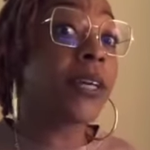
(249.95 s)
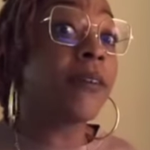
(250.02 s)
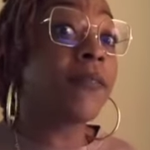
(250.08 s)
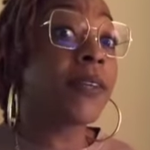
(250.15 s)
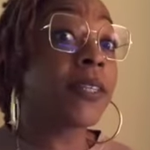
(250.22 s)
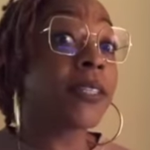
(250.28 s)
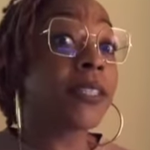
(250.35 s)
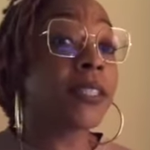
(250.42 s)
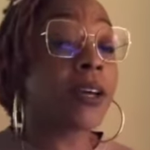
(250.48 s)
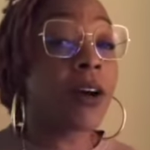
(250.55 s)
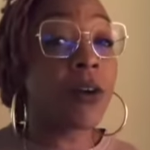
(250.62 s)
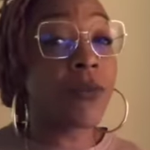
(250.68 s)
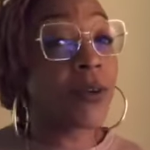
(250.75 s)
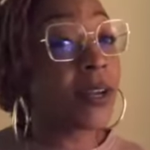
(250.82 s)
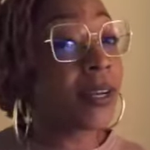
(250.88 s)
of it
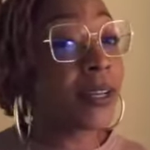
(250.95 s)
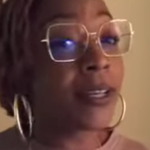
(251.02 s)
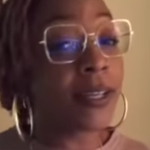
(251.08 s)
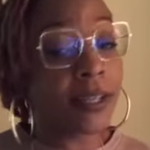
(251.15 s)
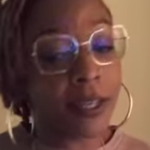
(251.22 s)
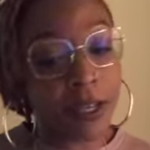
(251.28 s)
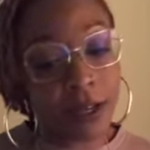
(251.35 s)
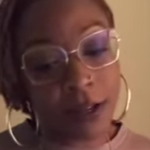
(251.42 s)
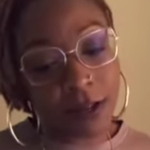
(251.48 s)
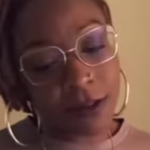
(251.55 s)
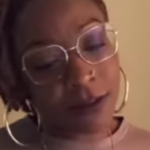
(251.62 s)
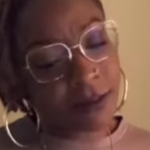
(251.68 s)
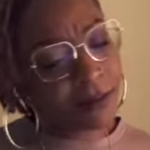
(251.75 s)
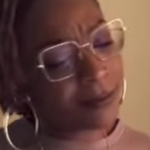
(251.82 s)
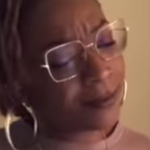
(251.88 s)
already, and now